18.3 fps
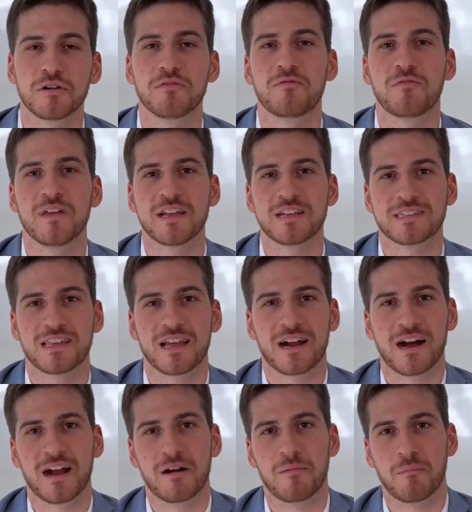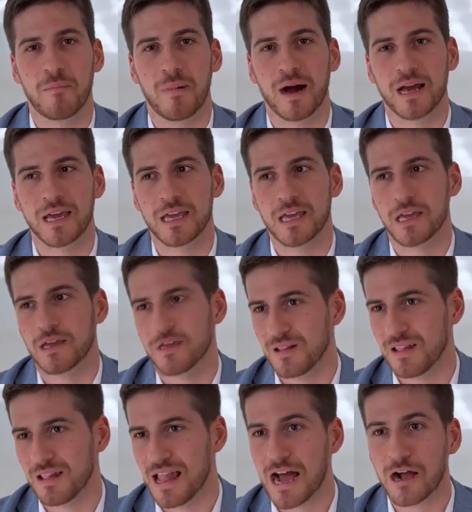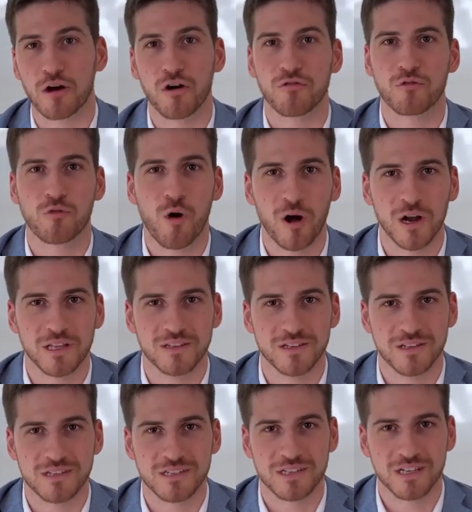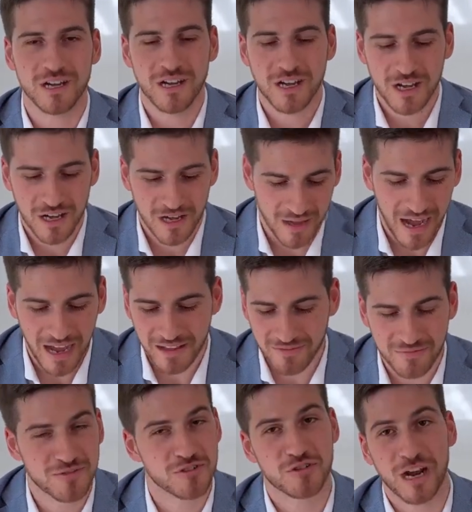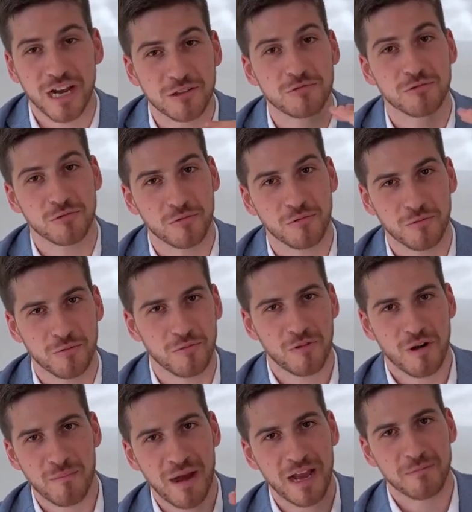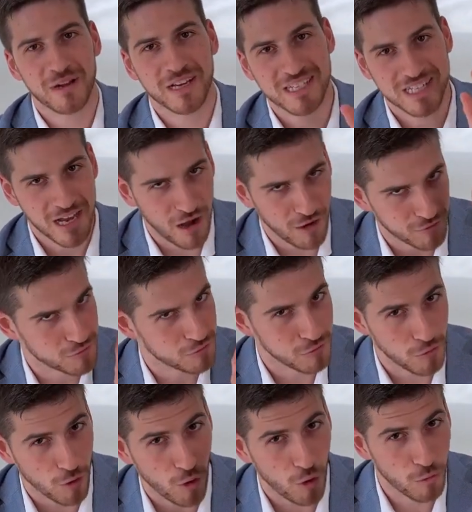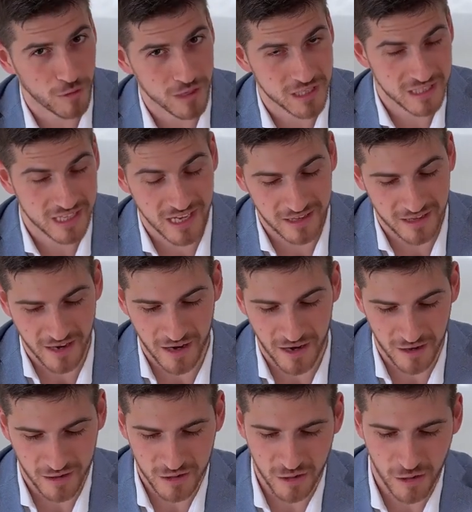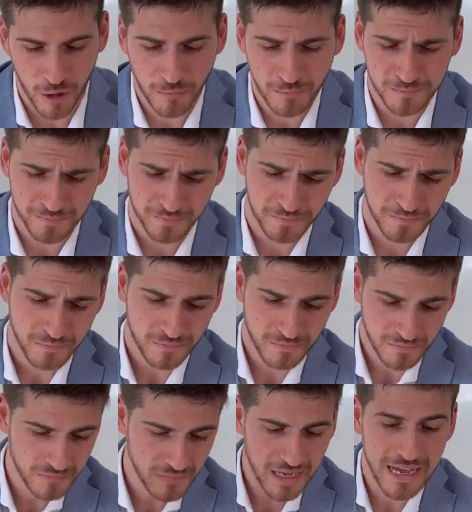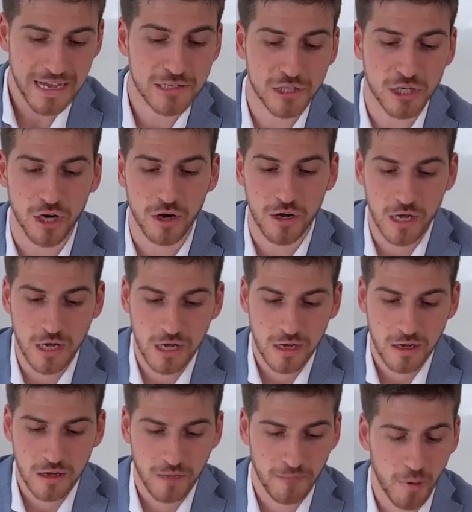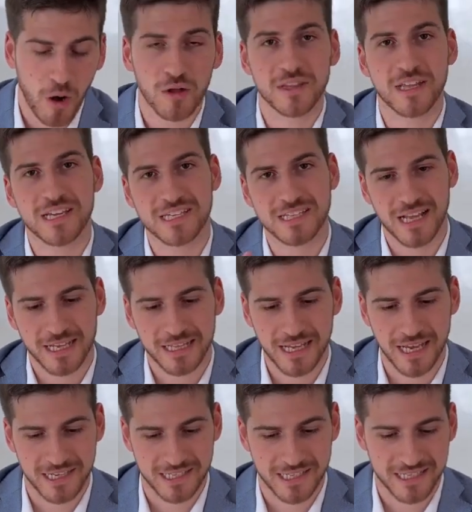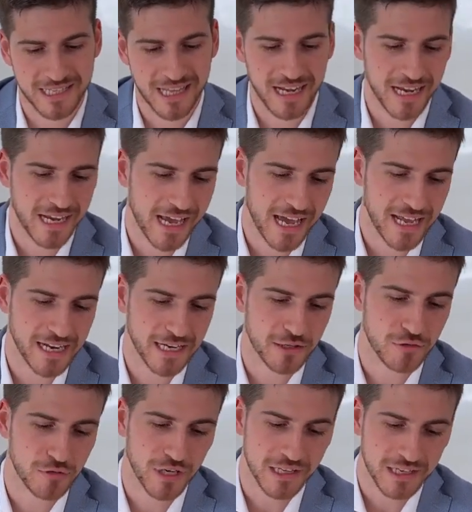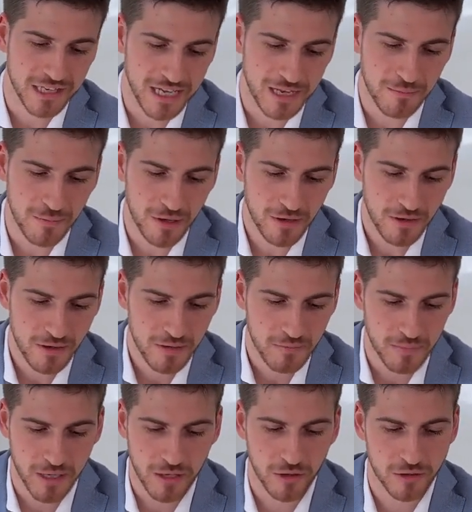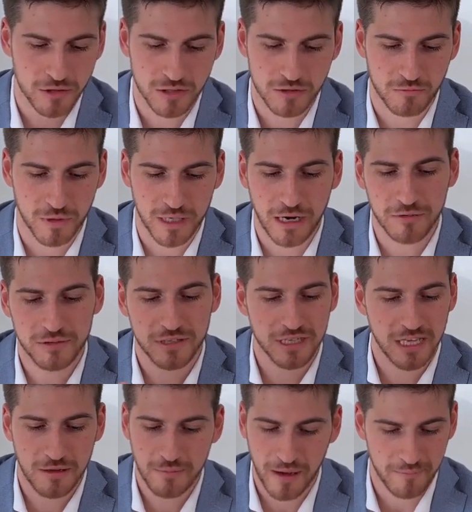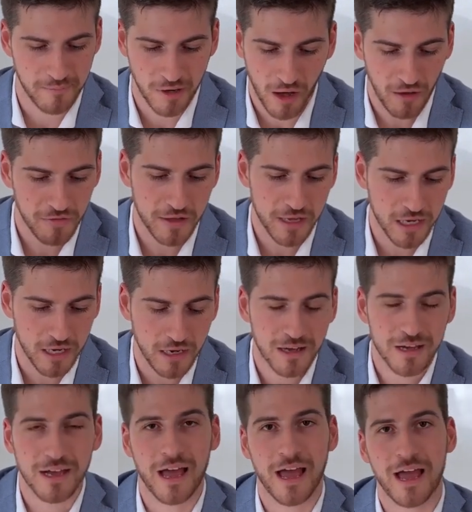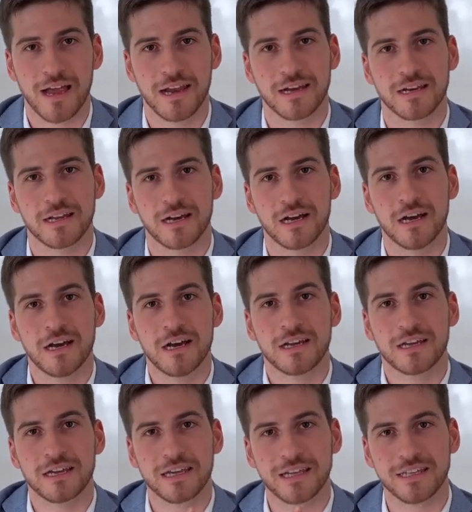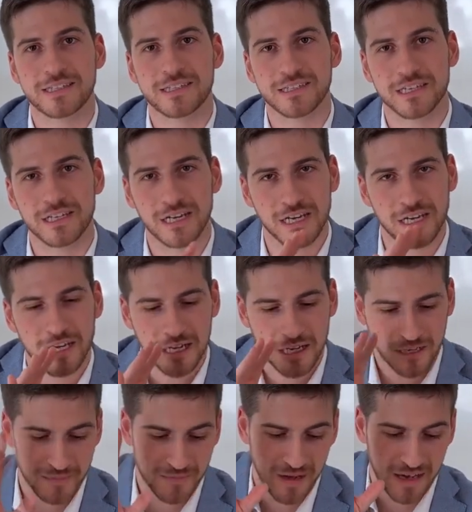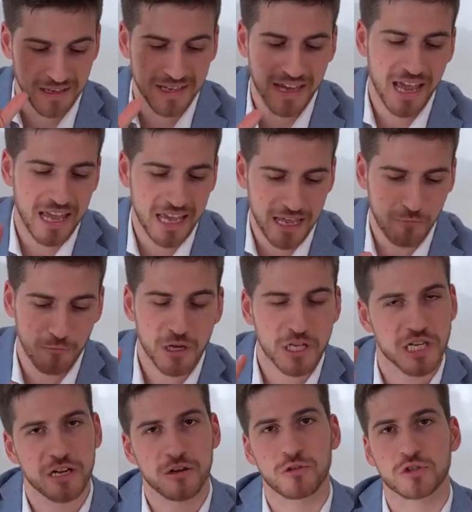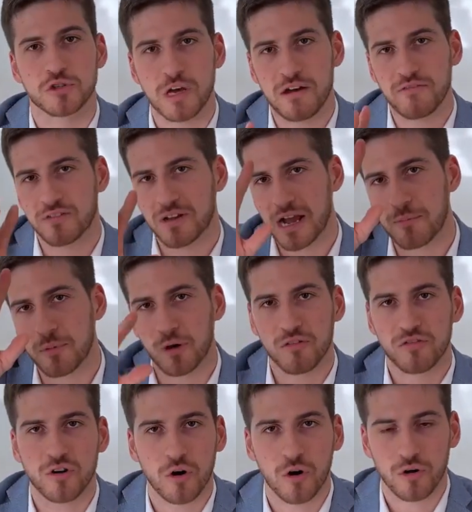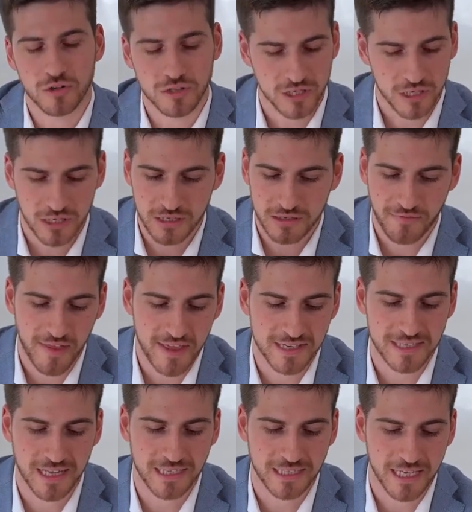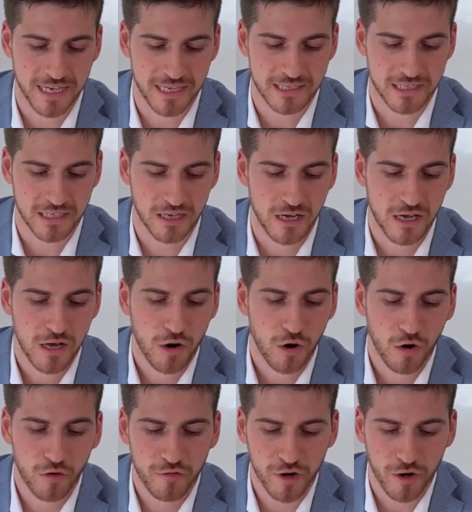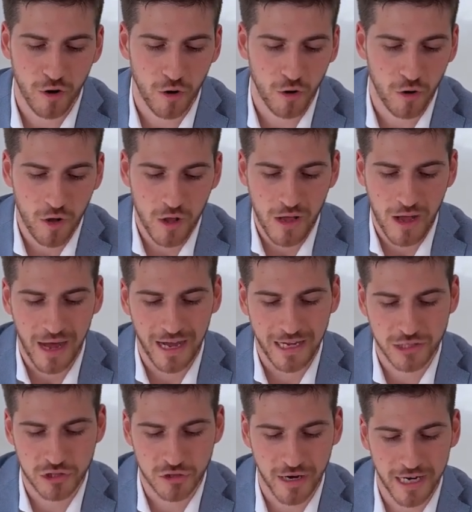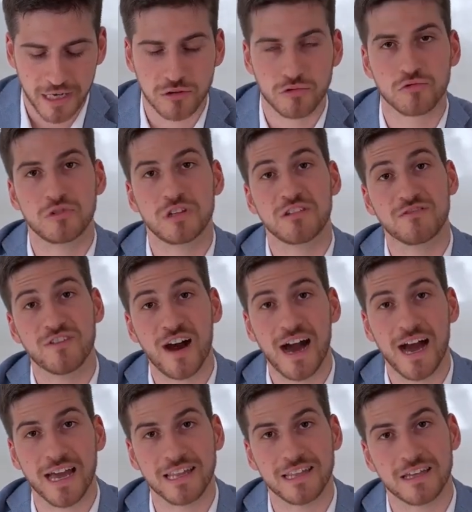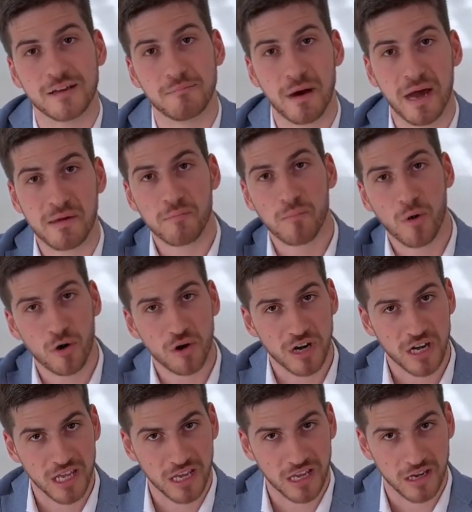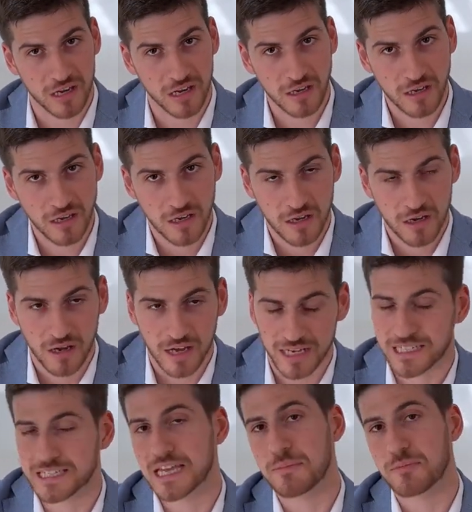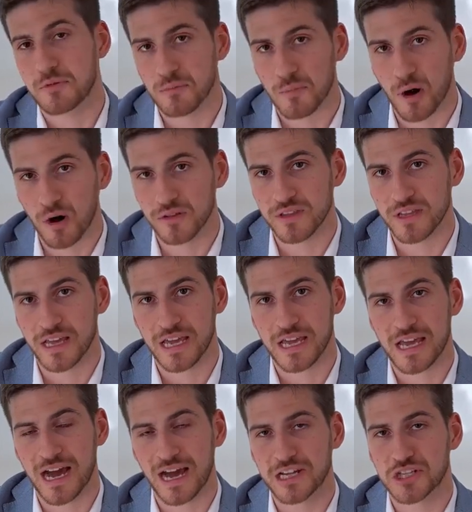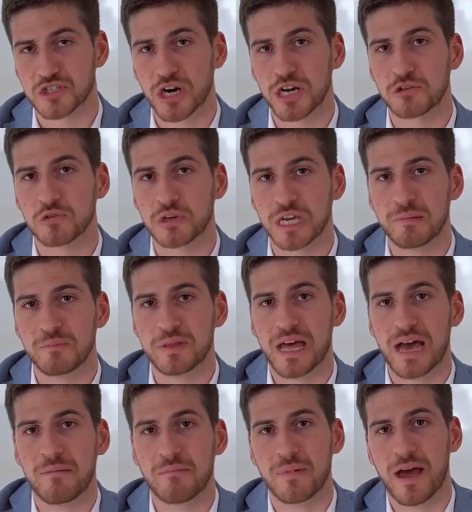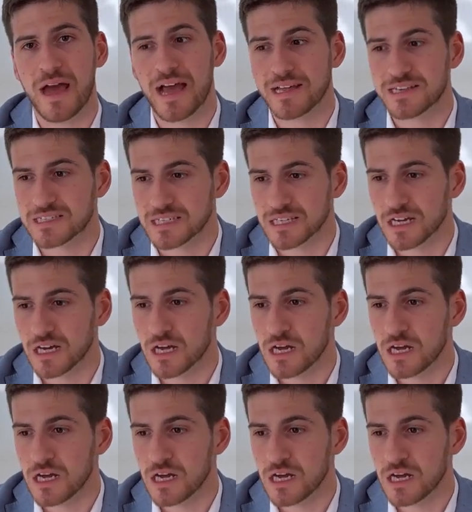of things that are my lack of qualities, I try to remind myself to always stay there, you know? And so Monday is like this, it's dedicated to the team because without the team, I'm nothing. And it's a day in which I also have a couple of calls, things like this. Overall, I try to divide my morning, except Monday, I try to keep them as